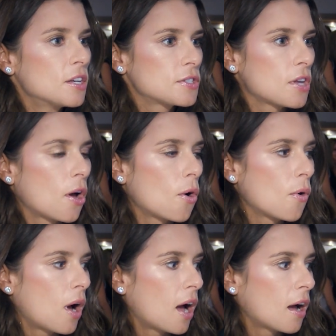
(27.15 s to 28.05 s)

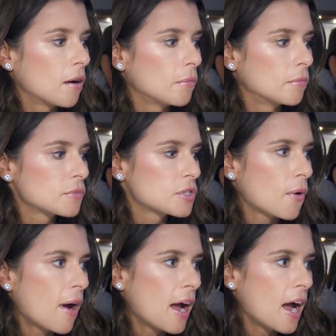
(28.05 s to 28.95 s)
So
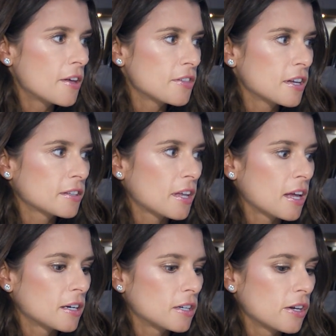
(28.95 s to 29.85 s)
I think
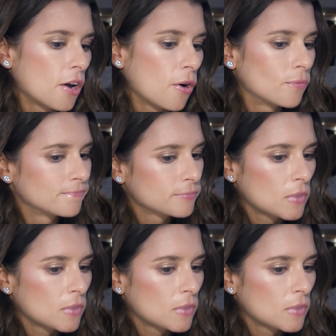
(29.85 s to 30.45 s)
that, you know,